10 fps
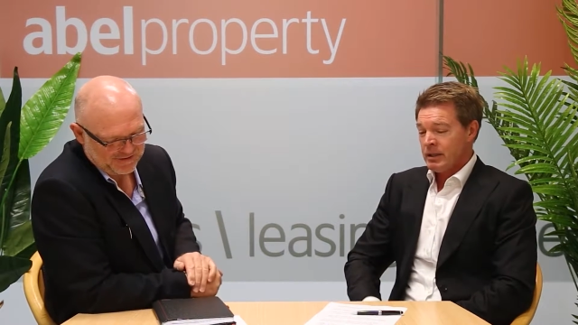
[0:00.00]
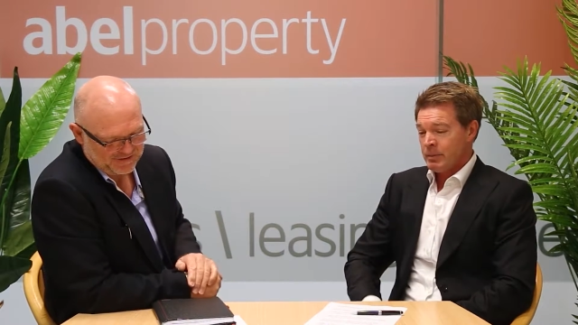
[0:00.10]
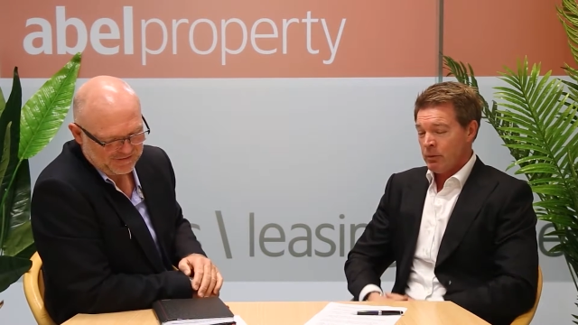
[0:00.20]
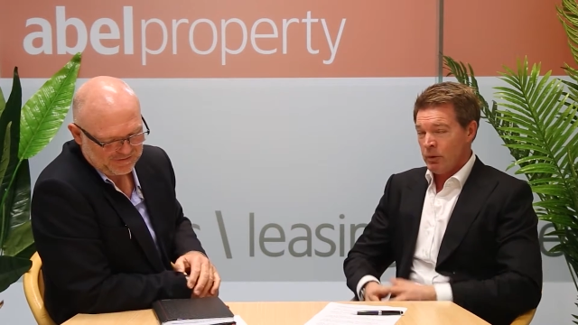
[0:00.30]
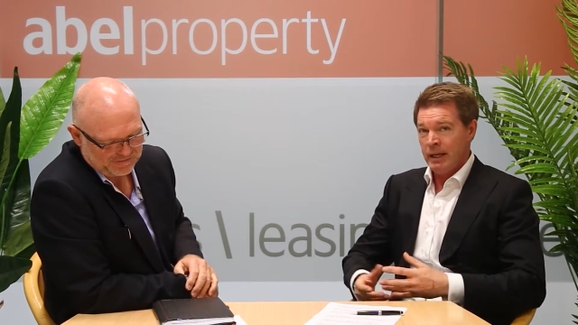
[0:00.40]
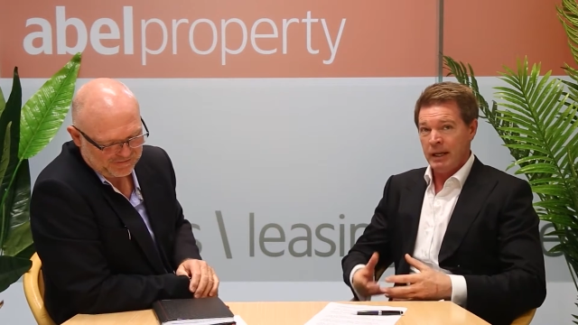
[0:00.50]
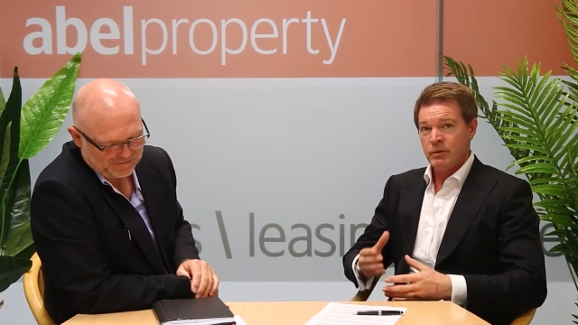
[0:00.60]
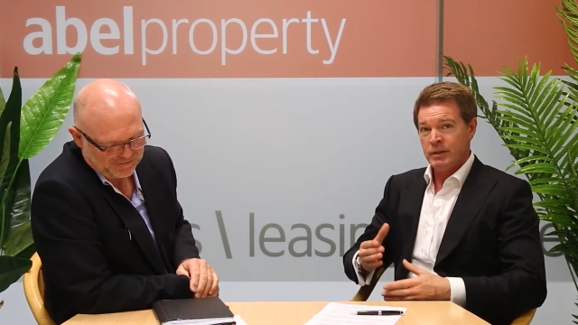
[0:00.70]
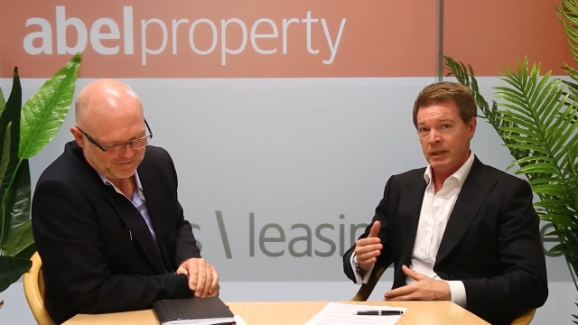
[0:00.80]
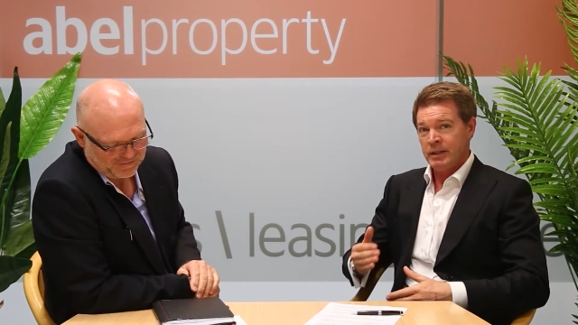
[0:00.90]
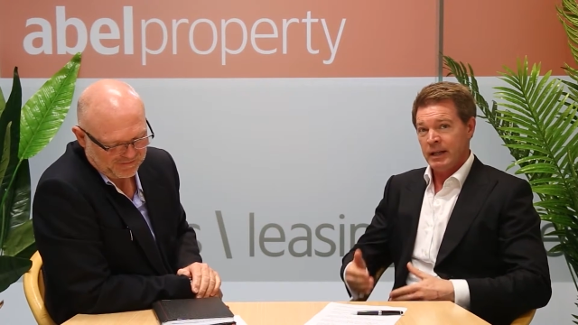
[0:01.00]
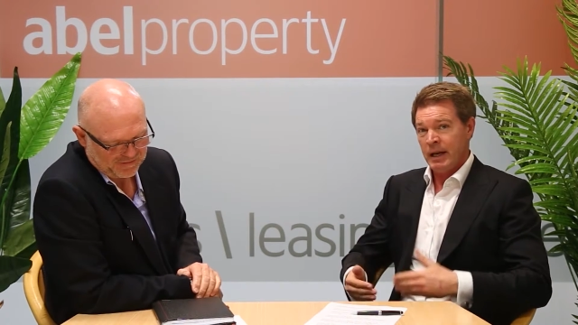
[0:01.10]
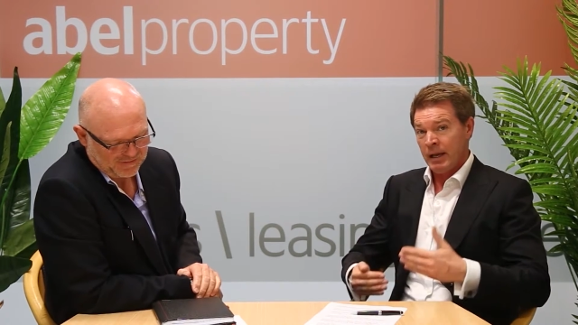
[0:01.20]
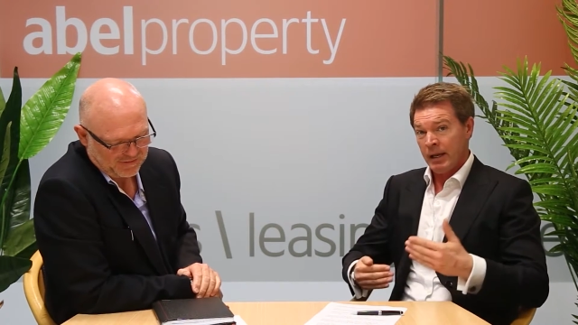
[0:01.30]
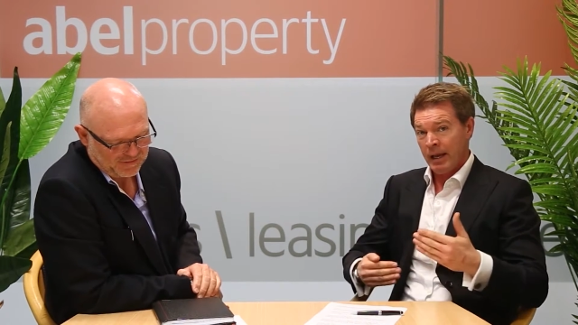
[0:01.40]
Speaker 1: and it's been really interesting
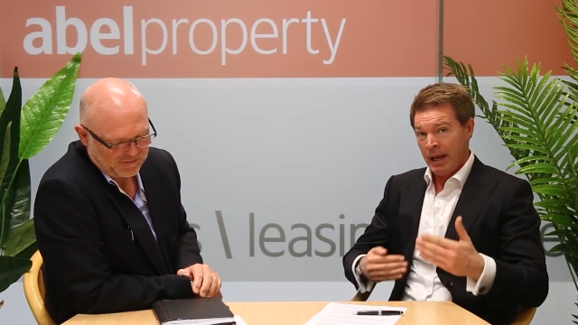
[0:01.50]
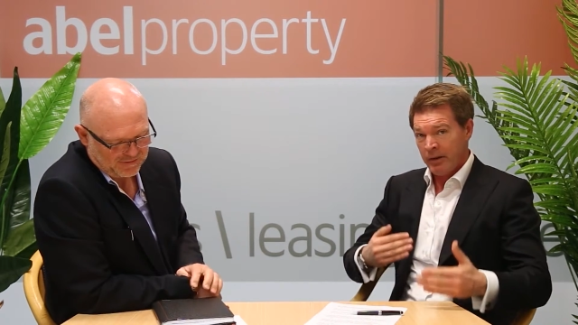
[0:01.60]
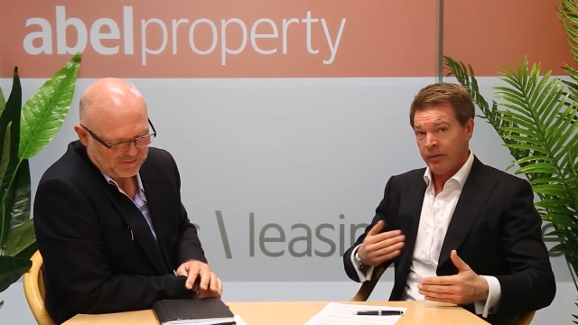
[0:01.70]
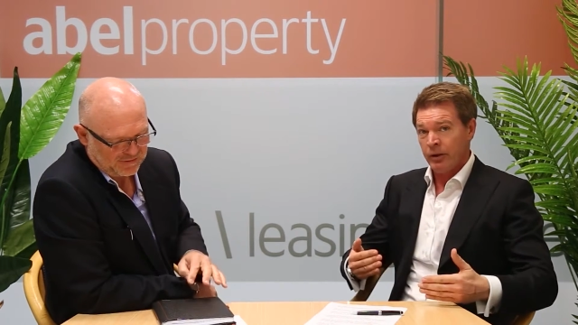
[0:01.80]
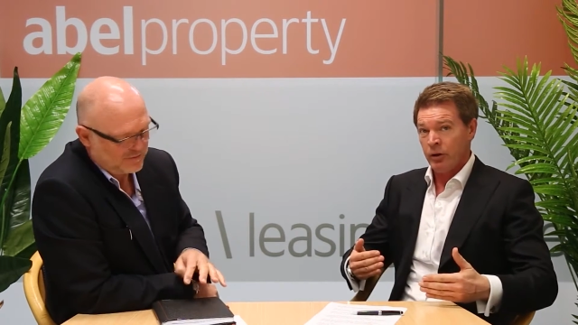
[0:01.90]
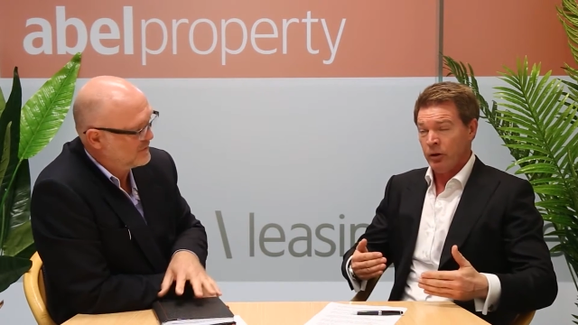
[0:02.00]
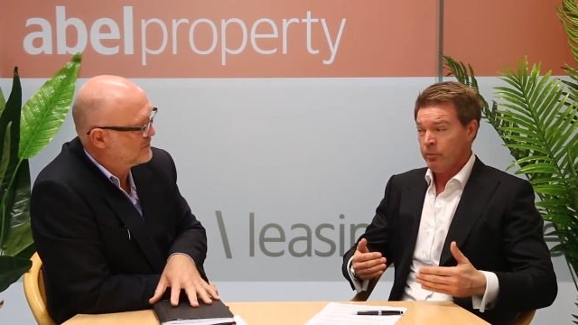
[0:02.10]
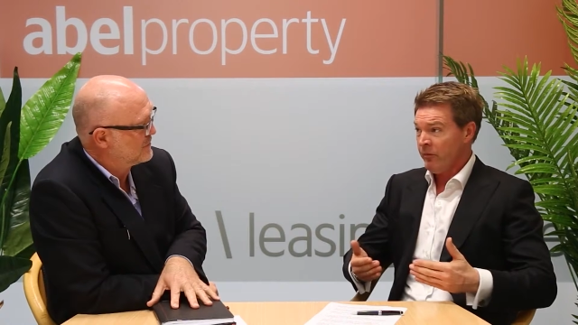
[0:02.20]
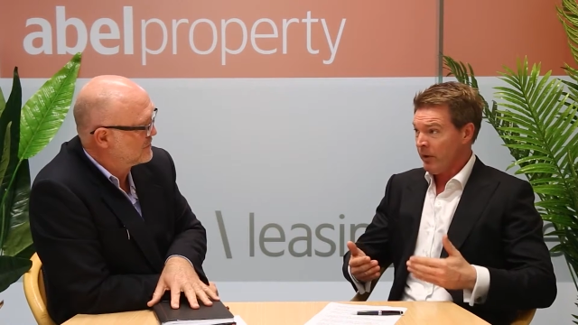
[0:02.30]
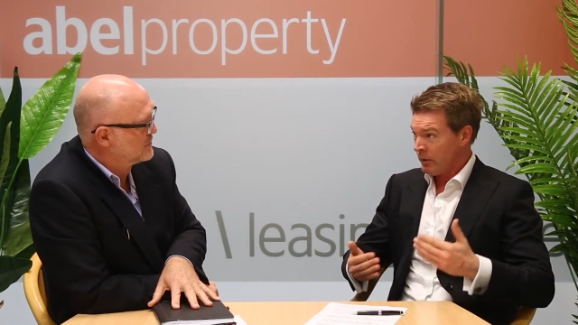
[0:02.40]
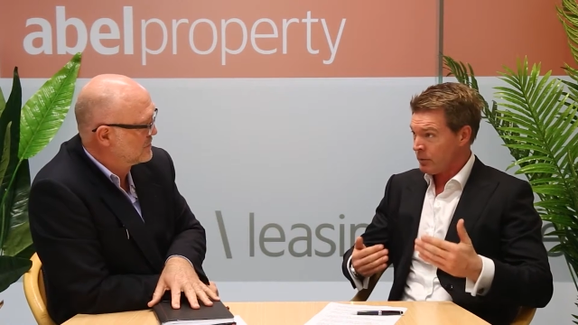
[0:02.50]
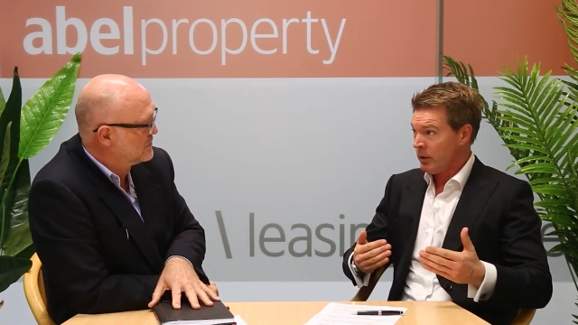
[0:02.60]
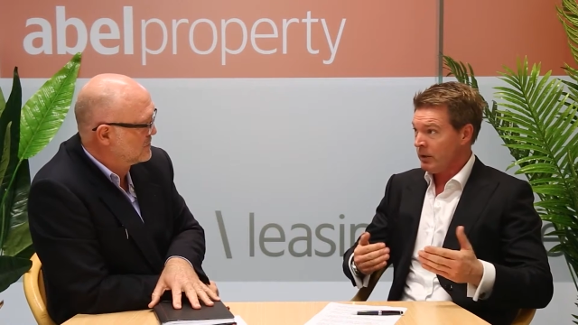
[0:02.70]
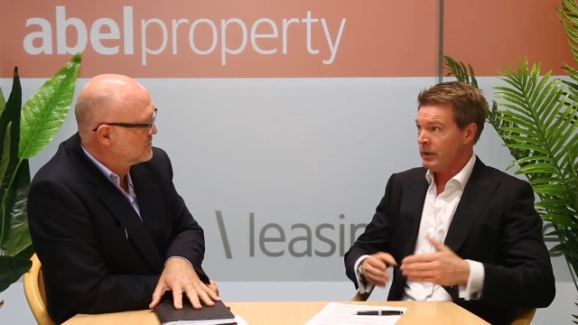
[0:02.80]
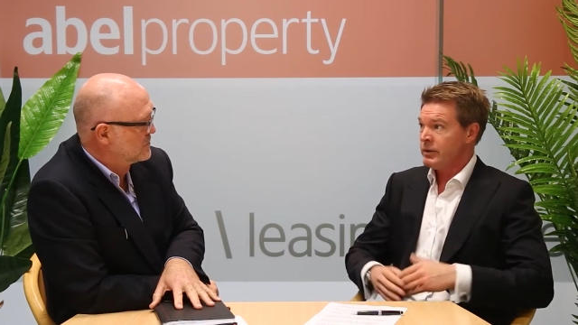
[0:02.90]
staying ahead of the curve as
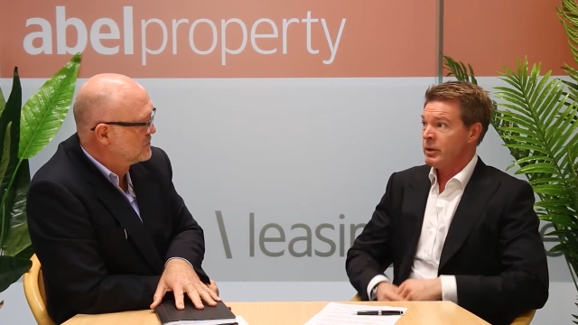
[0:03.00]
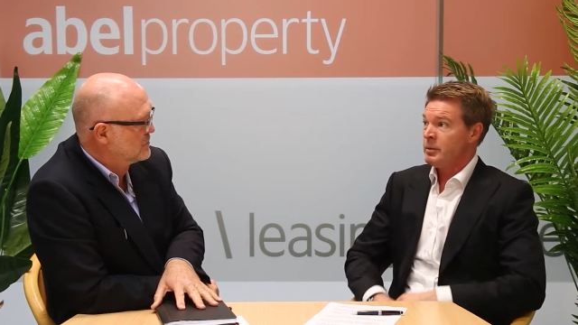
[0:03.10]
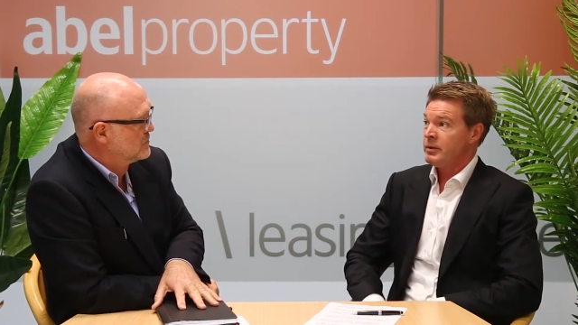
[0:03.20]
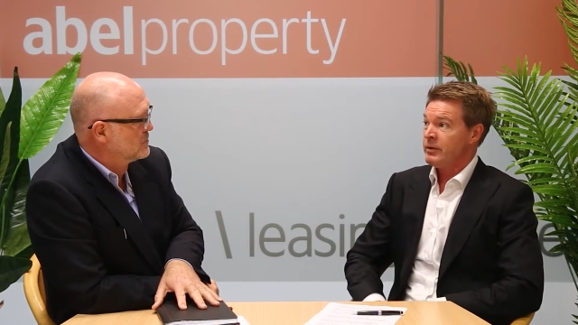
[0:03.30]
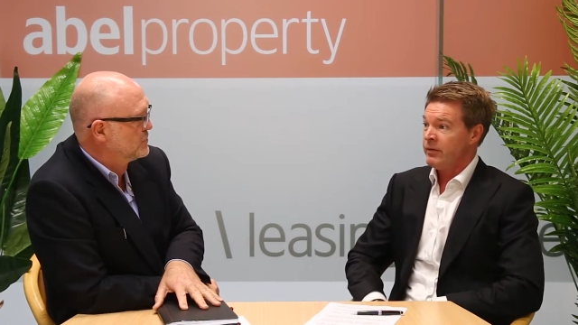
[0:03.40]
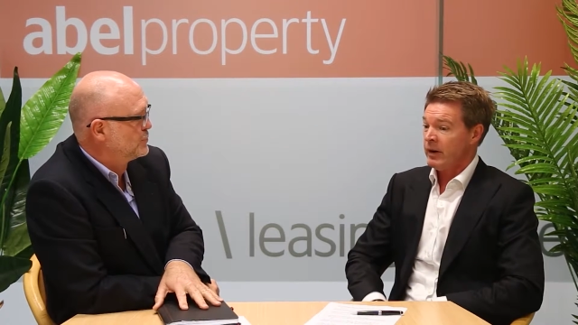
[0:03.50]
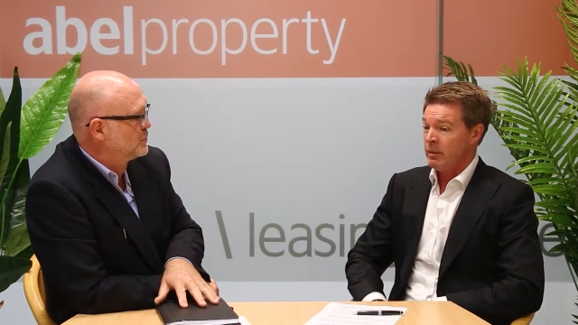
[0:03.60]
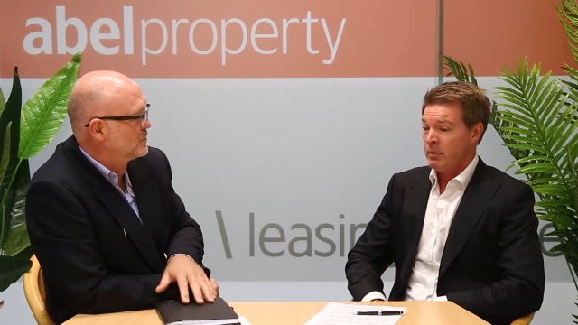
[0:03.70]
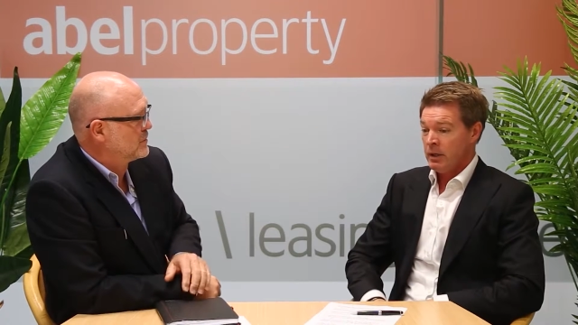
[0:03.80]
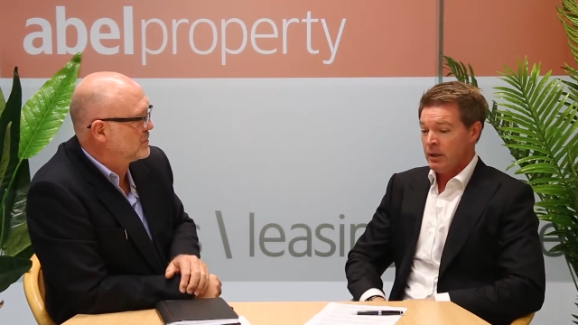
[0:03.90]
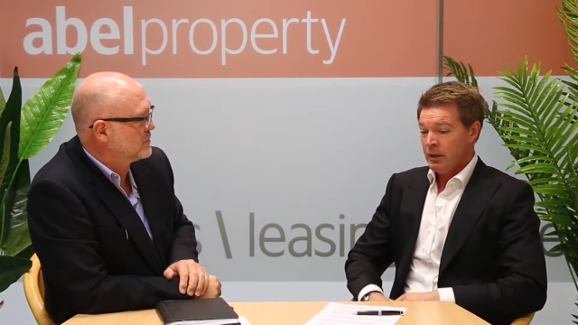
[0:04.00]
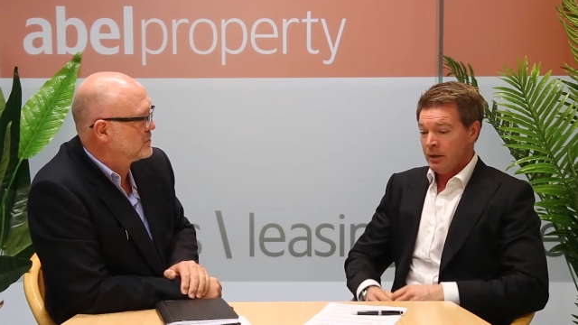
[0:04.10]
well in terms of um,